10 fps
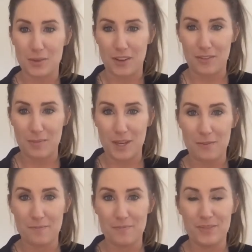away from you.
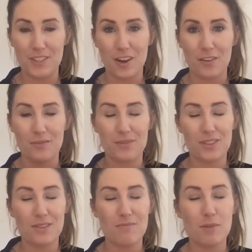So
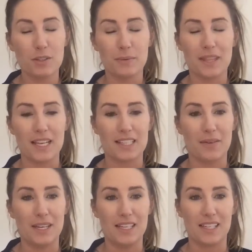multiple things that
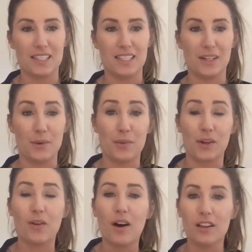we need to consider when we're
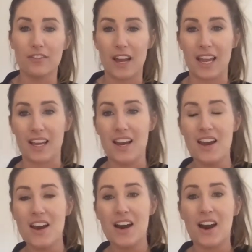qualifying
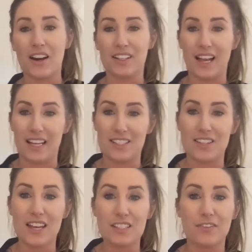our client. So
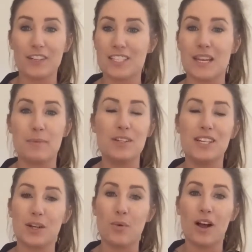that's the first step. You need
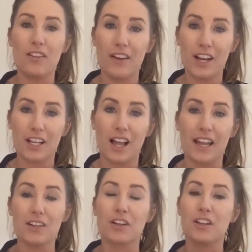to qualify your
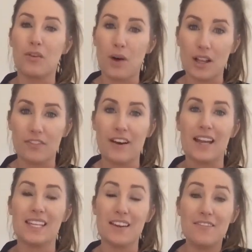client or
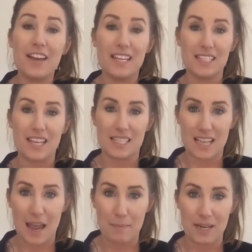qualify the event that's
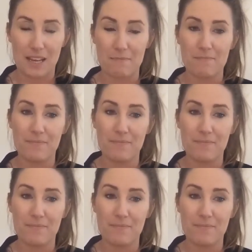happening.